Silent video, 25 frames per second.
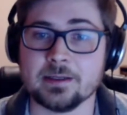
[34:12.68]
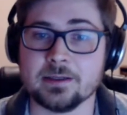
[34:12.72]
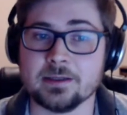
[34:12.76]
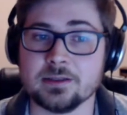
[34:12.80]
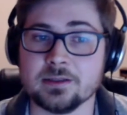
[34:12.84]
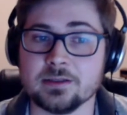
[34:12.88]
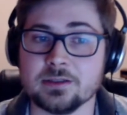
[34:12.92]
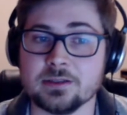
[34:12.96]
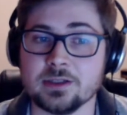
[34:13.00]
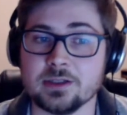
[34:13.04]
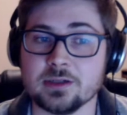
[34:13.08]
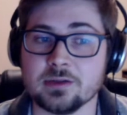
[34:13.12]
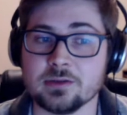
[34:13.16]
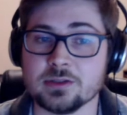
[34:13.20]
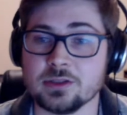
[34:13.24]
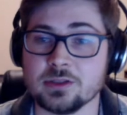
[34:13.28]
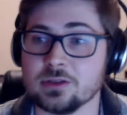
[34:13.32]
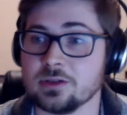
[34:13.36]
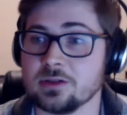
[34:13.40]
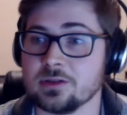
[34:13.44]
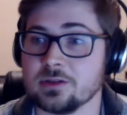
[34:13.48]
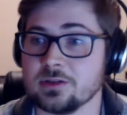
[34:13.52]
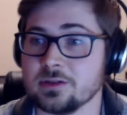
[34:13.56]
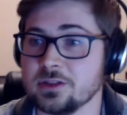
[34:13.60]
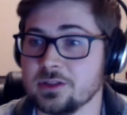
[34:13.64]

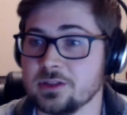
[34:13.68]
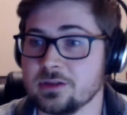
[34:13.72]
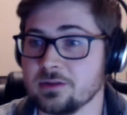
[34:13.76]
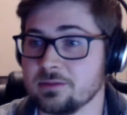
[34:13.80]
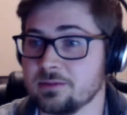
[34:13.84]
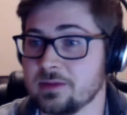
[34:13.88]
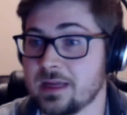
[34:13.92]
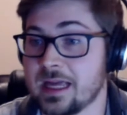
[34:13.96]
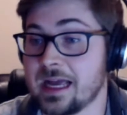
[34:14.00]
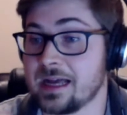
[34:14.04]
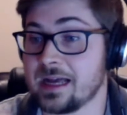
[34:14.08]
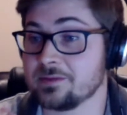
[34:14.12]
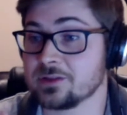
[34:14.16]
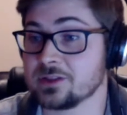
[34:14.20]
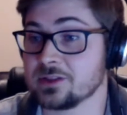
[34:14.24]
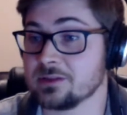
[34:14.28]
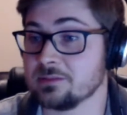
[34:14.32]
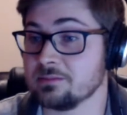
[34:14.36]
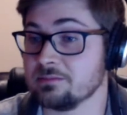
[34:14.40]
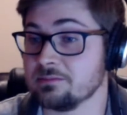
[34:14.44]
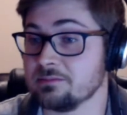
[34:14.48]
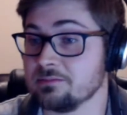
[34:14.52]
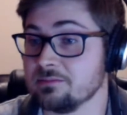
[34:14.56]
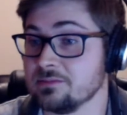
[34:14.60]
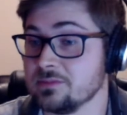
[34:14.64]
you'll have
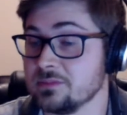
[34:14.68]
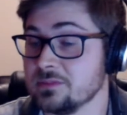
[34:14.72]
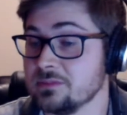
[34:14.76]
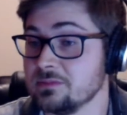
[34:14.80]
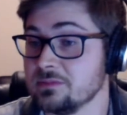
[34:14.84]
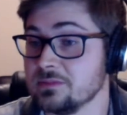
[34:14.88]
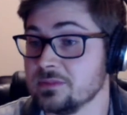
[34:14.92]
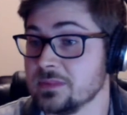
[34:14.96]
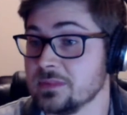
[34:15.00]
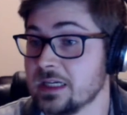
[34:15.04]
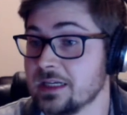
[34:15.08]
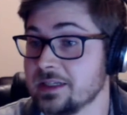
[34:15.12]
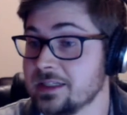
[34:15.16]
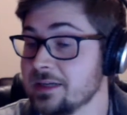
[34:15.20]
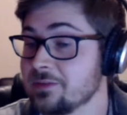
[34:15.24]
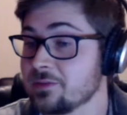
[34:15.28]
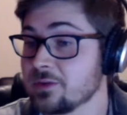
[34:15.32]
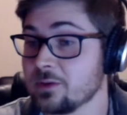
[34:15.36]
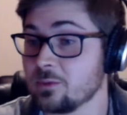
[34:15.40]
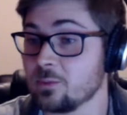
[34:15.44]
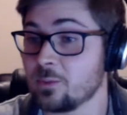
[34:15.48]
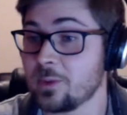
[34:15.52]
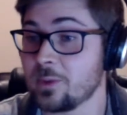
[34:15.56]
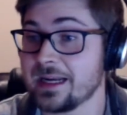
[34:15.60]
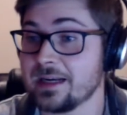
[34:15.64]
a
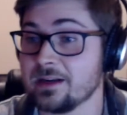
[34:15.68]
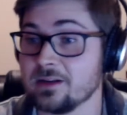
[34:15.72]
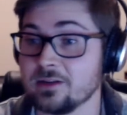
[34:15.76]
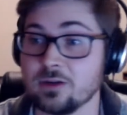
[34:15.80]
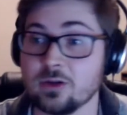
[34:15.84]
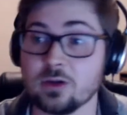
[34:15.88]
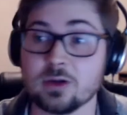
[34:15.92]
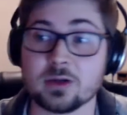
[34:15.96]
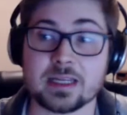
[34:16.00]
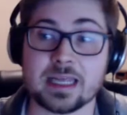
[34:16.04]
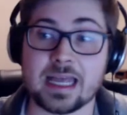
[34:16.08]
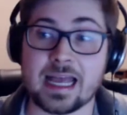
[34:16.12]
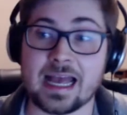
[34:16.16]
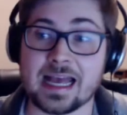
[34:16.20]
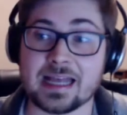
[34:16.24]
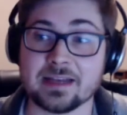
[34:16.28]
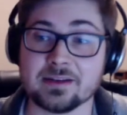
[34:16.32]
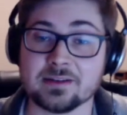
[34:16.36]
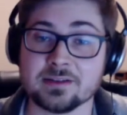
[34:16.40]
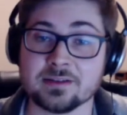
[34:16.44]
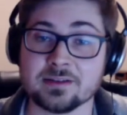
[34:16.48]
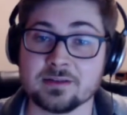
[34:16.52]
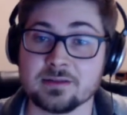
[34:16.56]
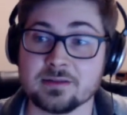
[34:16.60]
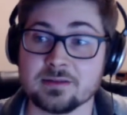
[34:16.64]
different way to look
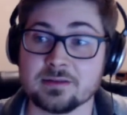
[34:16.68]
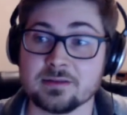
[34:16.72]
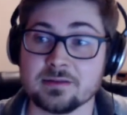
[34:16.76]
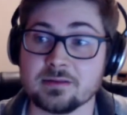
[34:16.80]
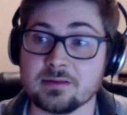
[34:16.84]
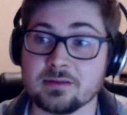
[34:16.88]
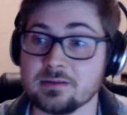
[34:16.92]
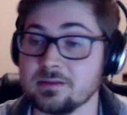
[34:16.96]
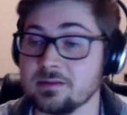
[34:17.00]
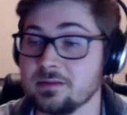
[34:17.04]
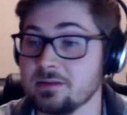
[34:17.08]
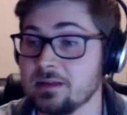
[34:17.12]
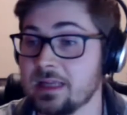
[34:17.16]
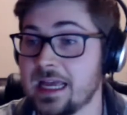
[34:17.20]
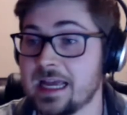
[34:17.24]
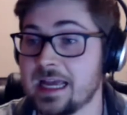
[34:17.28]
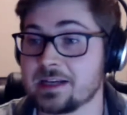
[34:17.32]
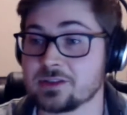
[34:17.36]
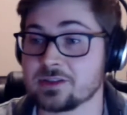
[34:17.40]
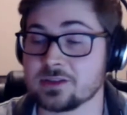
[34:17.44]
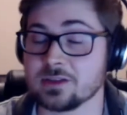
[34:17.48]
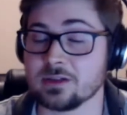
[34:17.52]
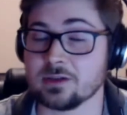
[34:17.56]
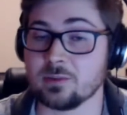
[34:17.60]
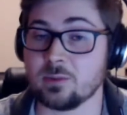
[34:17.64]
at
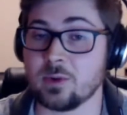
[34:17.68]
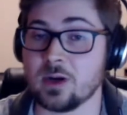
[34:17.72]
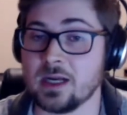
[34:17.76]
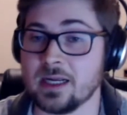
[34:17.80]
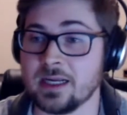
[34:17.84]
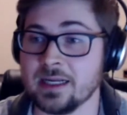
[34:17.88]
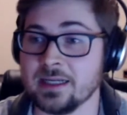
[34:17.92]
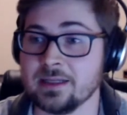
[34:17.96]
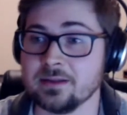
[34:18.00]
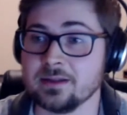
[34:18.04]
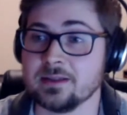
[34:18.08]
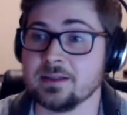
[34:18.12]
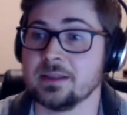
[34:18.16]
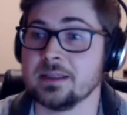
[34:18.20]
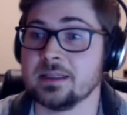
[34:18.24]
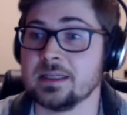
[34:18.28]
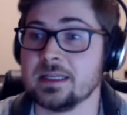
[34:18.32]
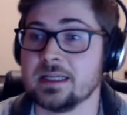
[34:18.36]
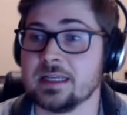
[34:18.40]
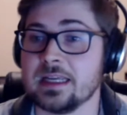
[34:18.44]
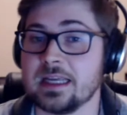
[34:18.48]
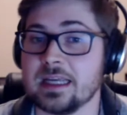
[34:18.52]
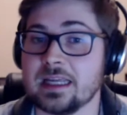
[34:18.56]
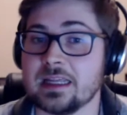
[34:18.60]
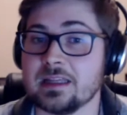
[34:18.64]
X or Y
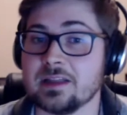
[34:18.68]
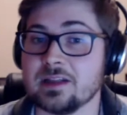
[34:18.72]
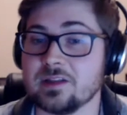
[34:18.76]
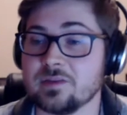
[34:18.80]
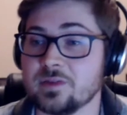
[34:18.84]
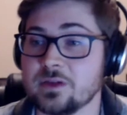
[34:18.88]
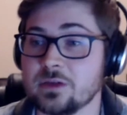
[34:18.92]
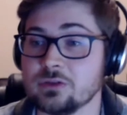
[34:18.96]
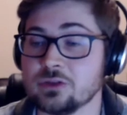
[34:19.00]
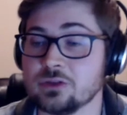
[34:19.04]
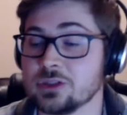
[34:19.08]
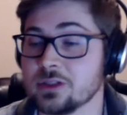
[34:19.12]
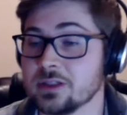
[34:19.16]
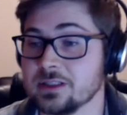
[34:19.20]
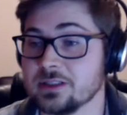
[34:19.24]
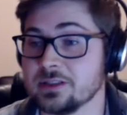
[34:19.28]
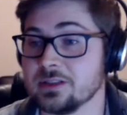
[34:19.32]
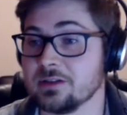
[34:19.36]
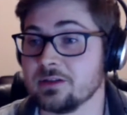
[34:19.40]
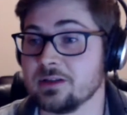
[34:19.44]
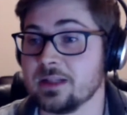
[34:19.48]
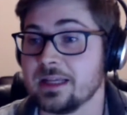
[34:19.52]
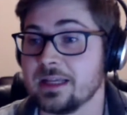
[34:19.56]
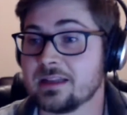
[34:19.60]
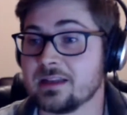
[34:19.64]
in the future, and
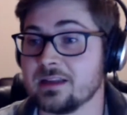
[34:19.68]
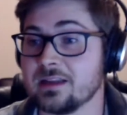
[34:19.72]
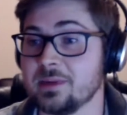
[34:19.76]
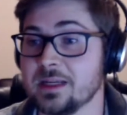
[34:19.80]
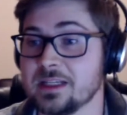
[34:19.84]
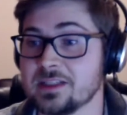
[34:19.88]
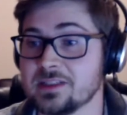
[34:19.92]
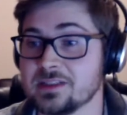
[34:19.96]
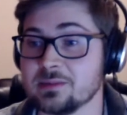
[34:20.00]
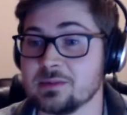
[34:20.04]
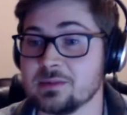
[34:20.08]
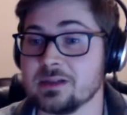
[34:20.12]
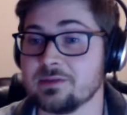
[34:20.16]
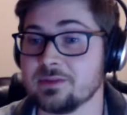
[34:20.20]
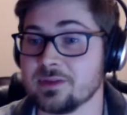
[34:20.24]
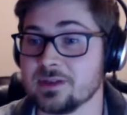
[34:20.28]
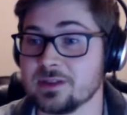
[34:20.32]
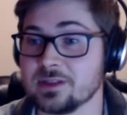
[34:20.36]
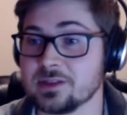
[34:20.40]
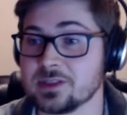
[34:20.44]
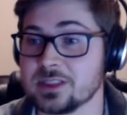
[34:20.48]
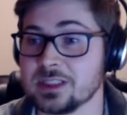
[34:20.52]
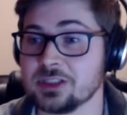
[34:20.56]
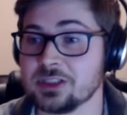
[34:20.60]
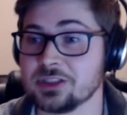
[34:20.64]
you'll likely make some different
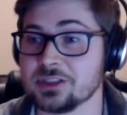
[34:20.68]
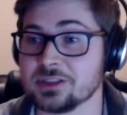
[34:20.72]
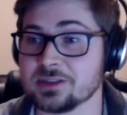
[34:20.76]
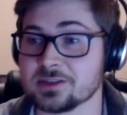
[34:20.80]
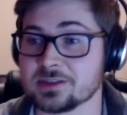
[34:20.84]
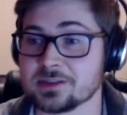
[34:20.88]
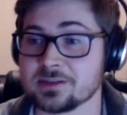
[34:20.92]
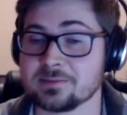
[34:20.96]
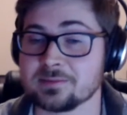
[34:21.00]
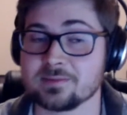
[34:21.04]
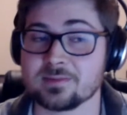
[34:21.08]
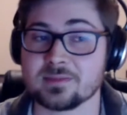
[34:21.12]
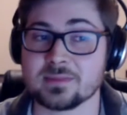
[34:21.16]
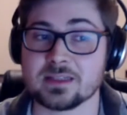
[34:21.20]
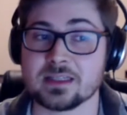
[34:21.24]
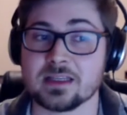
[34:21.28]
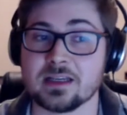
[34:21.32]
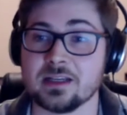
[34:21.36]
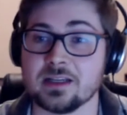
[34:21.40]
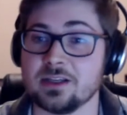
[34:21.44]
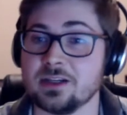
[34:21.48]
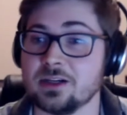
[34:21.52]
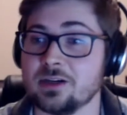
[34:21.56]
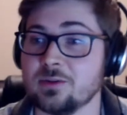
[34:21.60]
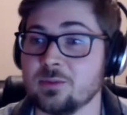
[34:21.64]
decisions.
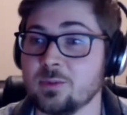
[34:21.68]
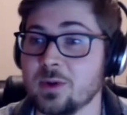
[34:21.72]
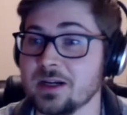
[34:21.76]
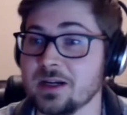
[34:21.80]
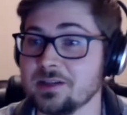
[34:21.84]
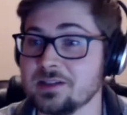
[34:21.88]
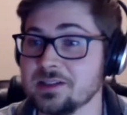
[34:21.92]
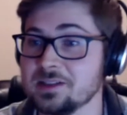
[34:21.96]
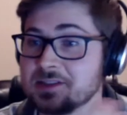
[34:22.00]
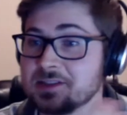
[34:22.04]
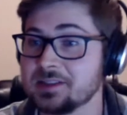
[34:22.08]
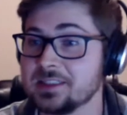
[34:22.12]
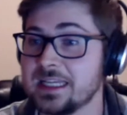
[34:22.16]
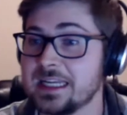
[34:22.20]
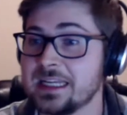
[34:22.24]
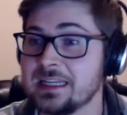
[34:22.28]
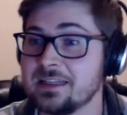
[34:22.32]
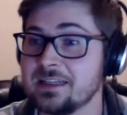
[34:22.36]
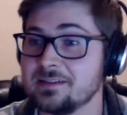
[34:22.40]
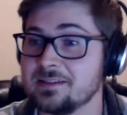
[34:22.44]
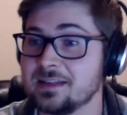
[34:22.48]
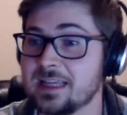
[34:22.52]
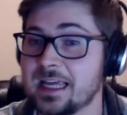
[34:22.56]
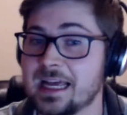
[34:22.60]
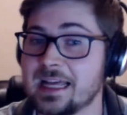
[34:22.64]
What does
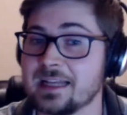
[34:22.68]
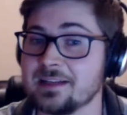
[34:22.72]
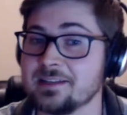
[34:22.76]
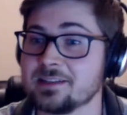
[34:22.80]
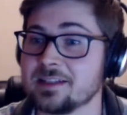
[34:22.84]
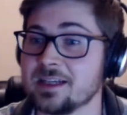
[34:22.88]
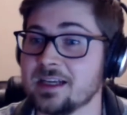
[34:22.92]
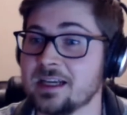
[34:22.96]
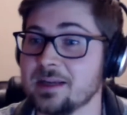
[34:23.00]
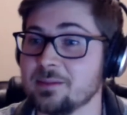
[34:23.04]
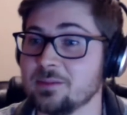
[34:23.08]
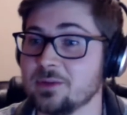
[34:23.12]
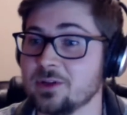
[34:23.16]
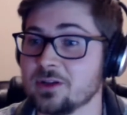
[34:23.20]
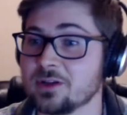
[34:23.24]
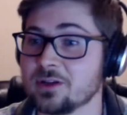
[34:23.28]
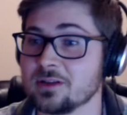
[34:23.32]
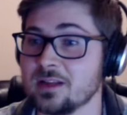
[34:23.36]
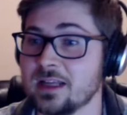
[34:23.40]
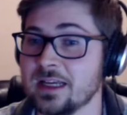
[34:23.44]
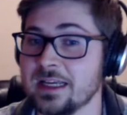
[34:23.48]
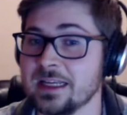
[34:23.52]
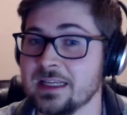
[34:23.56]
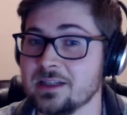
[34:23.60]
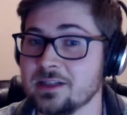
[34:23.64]
date at time look
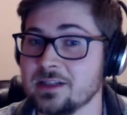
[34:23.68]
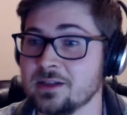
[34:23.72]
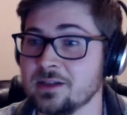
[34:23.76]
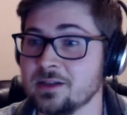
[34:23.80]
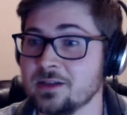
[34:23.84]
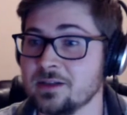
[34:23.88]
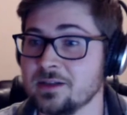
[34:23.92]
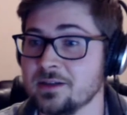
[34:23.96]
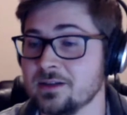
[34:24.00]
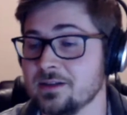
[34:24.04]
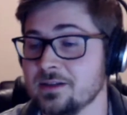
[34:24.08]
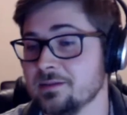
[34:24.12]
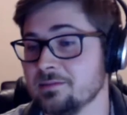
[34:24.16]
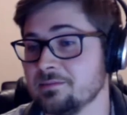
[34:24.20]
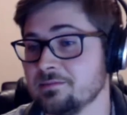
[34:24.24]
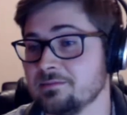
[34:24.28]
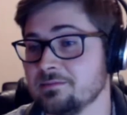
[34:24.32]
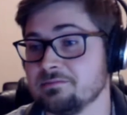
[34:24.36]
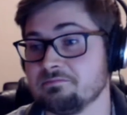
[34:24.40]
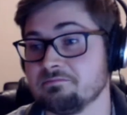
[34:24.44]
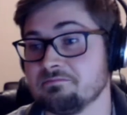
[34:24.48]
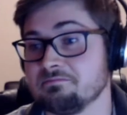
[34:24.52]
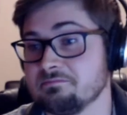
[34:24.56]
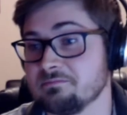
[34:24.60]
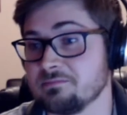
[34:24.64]
like
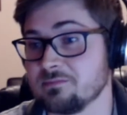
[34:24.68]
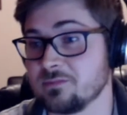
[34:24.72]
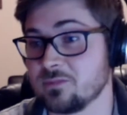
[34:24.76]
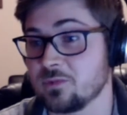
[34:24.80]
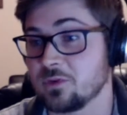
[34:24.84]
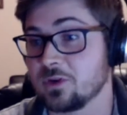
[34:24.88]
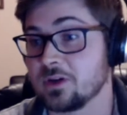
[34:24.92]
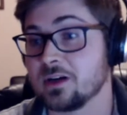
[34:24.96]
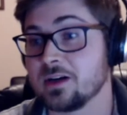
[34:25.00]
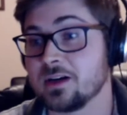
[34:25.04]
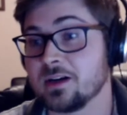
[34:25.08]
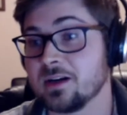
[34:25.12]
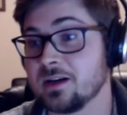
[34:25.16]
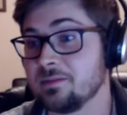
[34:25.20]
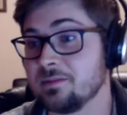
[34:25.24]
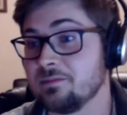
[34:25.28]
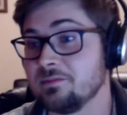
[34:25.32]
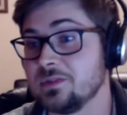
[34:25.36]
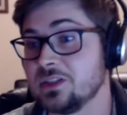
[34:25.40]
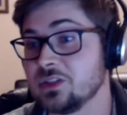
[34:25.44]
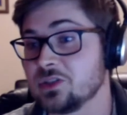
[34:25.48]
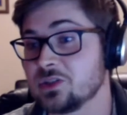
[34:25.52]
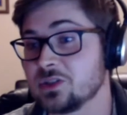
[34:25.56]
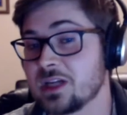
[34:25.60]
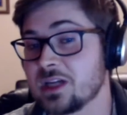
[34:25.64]
for a
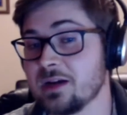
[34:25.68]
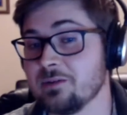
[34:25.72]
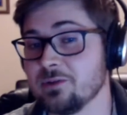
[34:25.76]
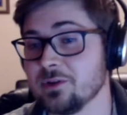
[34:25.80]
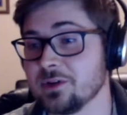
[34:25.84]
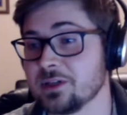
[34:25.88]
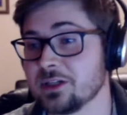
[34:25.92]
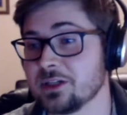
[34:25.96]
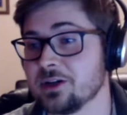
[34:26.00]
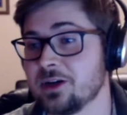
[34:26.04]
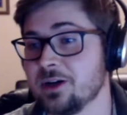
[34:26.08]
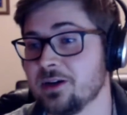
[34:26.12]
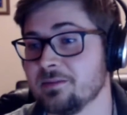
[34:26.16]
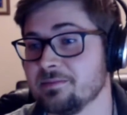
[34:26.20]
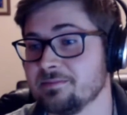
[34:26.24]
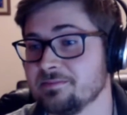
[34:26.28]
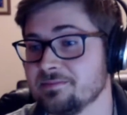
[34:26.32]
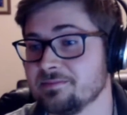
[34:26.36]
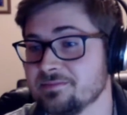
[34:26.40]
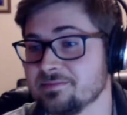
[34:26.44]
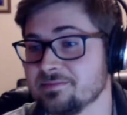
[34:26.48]
discovery call?